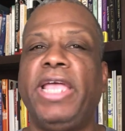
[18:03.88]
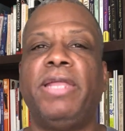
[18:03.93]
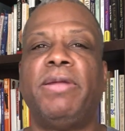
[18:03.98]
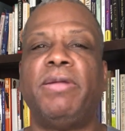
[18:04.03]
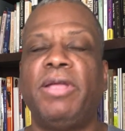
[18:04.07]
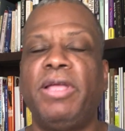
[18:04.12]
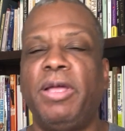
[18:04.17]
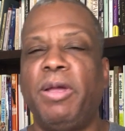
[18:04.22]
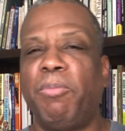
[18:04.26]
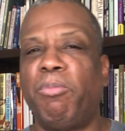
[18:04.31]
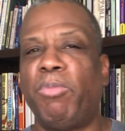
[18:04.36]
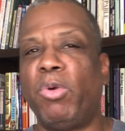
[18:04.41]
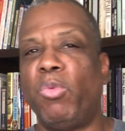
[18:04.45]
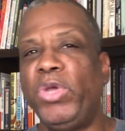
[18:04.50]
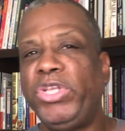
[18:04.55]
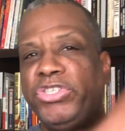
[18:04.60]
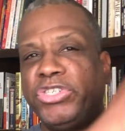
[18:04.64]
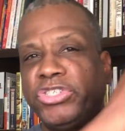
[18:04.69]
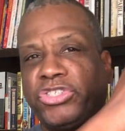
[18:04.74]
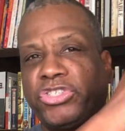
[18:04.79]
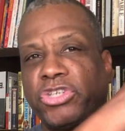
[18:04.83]
it, but we
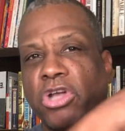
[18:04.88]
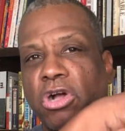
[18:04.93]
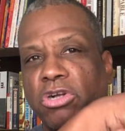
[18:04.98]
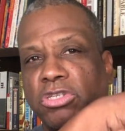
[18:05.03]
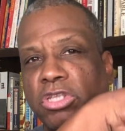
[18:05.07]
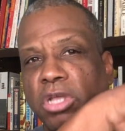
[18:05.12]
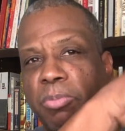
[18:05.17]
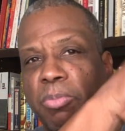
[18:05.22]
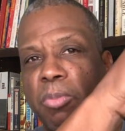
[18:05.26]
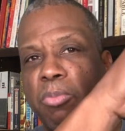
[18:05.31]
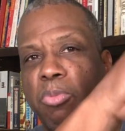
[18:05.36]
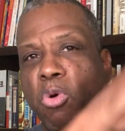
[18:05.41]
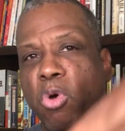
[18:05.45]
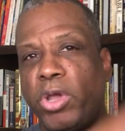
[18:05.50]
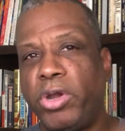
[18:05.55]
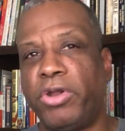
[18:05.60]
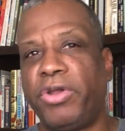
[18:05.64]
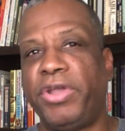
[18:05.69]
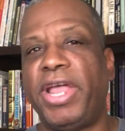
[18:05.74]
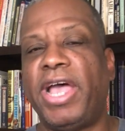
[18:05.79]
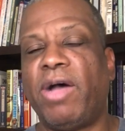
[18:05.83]
just chalked up a point
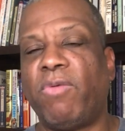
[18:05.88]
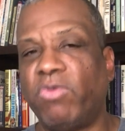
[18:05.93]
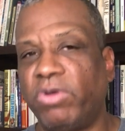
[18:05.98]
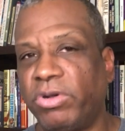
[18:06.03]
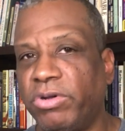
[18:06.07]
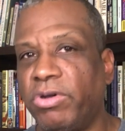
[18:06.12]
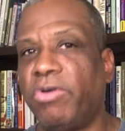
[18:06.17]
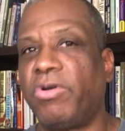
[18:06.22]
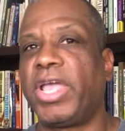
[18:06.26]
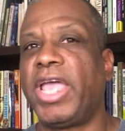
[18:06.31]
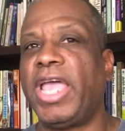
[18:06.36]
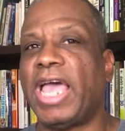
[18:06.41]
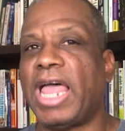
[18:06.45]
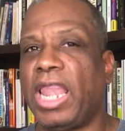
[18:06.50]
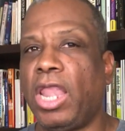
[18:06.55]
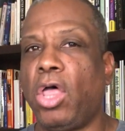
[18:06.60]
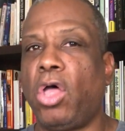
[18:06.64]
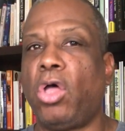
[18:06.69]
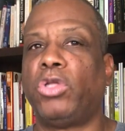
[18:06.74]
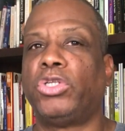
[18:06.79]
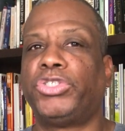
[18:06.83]
on that one. Okay, I
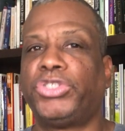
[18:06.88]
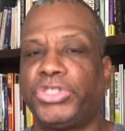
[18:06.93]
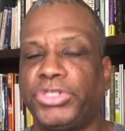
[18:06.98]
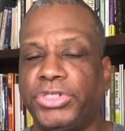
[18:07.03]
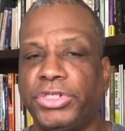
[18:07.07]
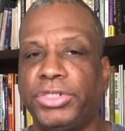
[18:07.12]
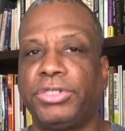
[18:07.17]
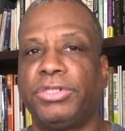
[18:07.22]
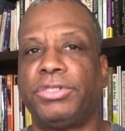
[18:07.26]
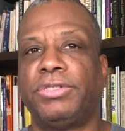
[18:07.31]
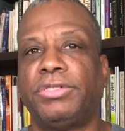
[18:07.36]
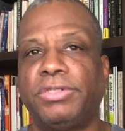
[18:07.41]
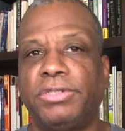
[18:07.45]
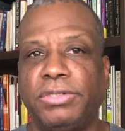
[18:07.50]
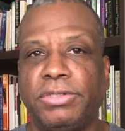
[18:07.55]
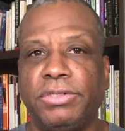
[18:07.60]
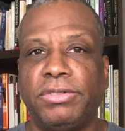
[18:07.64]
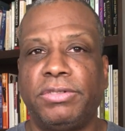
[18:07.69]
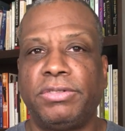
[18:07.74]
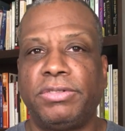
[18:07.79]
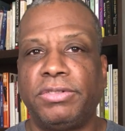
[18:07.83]
lost.
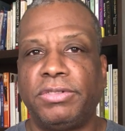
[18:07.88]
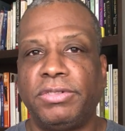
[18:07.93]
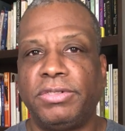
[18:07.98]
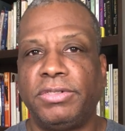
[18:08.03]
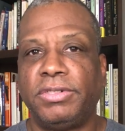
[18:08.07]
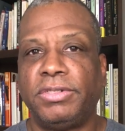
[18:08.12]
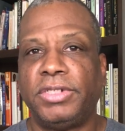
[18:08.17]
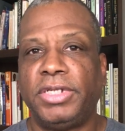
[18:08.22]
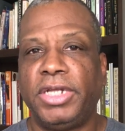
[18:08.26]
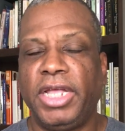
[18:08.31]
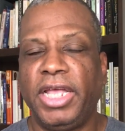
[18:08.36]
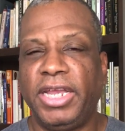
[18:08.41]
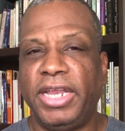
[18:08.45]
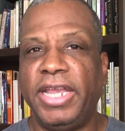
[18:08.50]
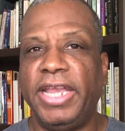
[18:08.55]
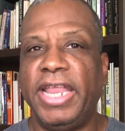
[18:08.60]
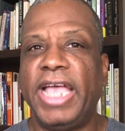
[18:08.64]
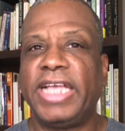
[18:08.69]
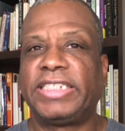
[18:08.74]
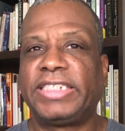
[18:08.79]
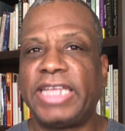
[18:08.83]
And the
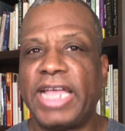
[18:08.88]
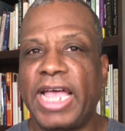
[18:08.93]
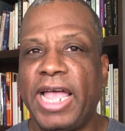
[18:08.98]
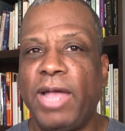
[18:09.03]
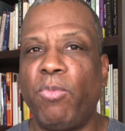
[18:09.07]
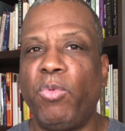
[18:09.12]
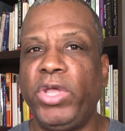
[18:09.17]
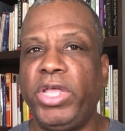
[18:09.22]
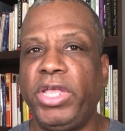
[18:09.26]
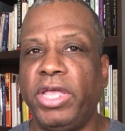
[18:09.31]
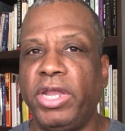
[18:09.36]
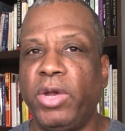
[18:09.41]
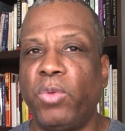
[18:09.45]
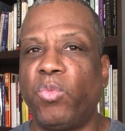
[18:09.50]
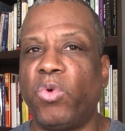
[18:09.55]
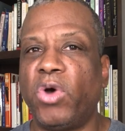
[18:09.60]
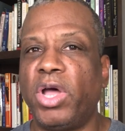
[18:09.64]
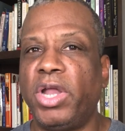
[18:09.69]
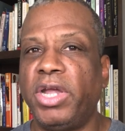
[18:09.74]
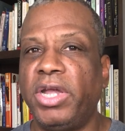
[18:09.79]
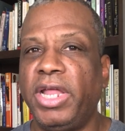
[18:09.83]
next time we get in
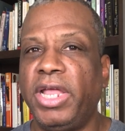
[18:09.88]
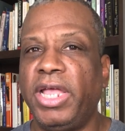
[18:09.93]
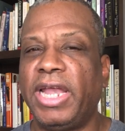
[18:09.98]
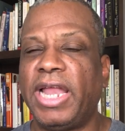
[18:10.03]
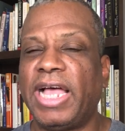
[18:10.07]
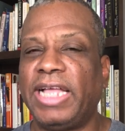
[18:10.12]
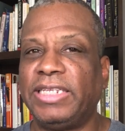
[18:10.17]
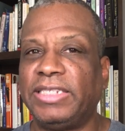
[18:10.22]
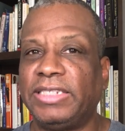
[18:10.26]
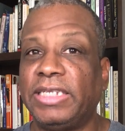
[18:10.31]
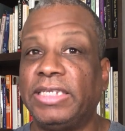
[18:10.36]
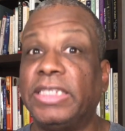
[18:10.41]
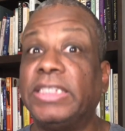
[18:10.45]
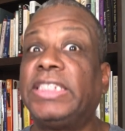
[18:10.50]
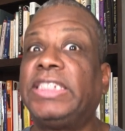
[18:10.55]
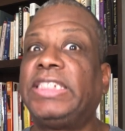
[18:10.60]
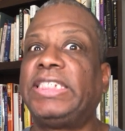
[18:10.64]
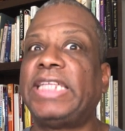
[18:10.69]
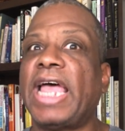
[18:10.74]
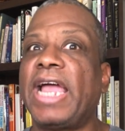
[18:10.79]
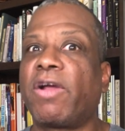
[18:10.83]
one and I
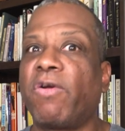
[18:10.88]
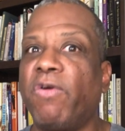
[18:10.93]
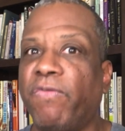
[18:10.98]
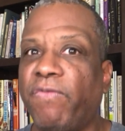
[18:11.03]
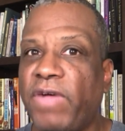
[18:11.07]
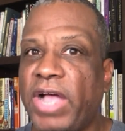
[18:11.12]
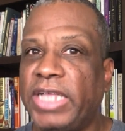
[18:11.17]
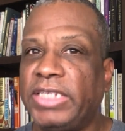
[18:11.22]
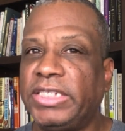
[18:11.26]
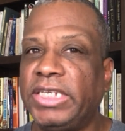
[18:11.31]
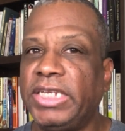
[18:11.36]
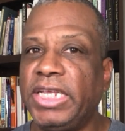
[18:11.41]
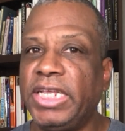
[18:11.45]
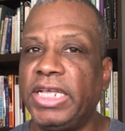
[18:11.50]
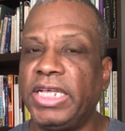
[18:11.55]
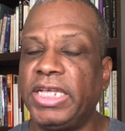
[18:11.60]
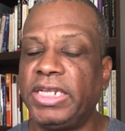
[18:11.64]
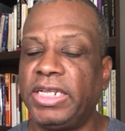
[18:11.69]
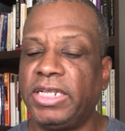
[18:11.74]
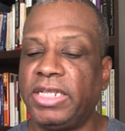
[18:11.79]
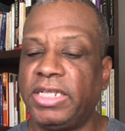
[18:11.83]
sacrifice
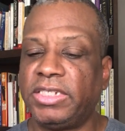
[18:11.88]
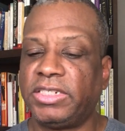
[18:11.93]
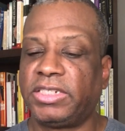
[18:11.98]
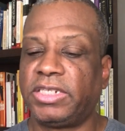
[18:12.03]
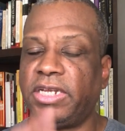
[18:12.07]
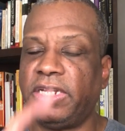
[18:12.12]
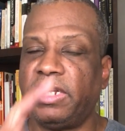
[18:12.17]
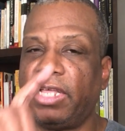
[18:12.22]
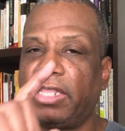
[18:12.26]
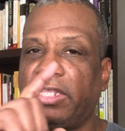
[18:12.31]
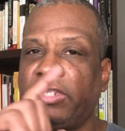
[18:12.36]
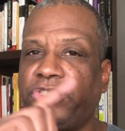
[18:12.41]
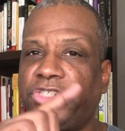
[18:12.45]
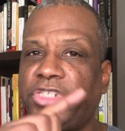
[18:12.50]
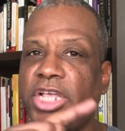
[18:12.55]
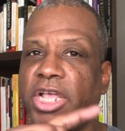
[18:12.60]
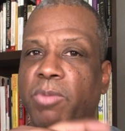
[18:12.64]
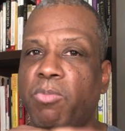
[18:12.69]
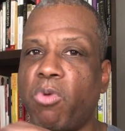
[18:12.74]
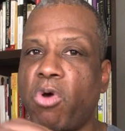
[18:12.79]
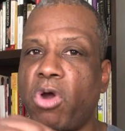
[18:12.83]
again, it's another
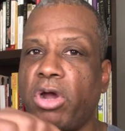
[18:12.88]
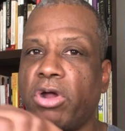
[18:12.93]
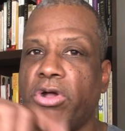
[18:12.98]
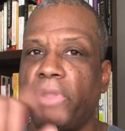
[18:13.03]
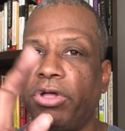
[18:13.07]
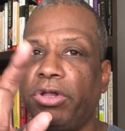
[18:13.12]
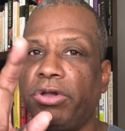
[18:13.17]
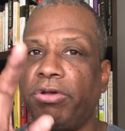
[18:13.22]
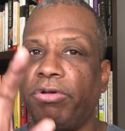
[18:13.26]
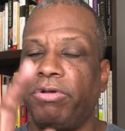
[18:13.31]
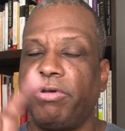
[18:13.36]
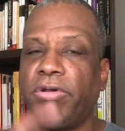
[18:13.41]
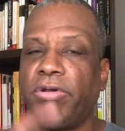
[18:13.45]
check mark on